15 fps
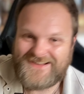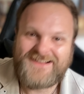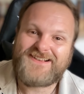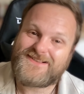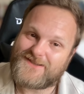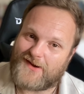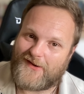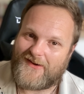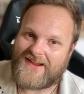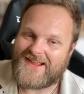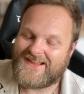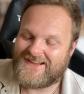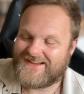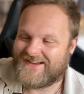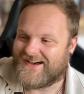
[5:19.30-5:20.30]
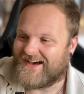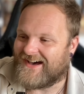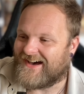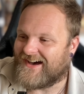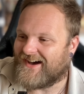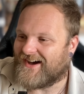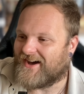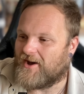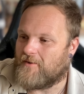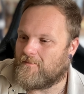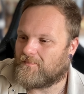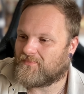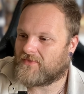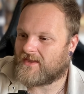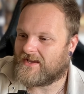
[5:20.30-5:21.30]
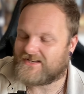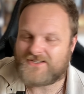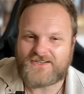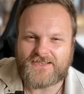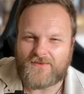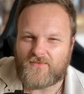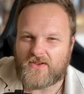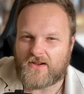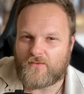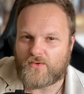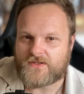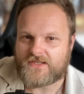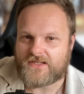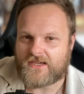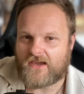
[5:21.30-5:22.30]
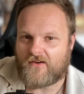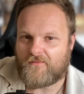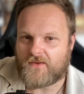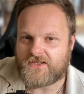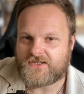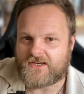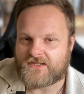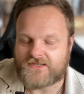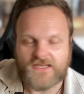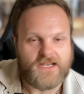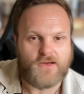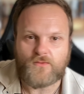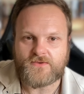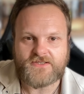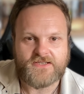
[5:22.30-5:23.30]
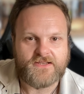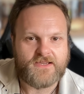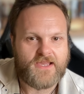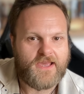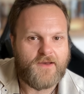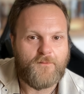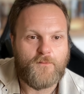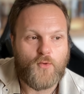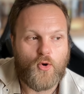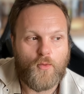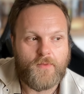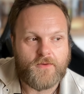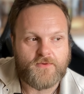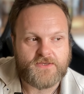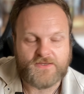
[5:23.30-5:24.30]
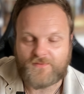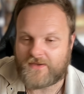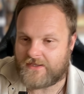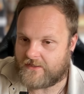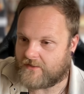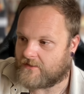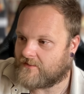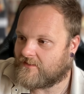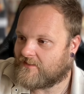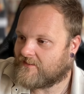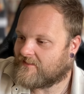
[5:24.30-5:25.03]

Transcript: Sorry. It's just something I wanted to get off my chest, and I wanted to get more people's opinion.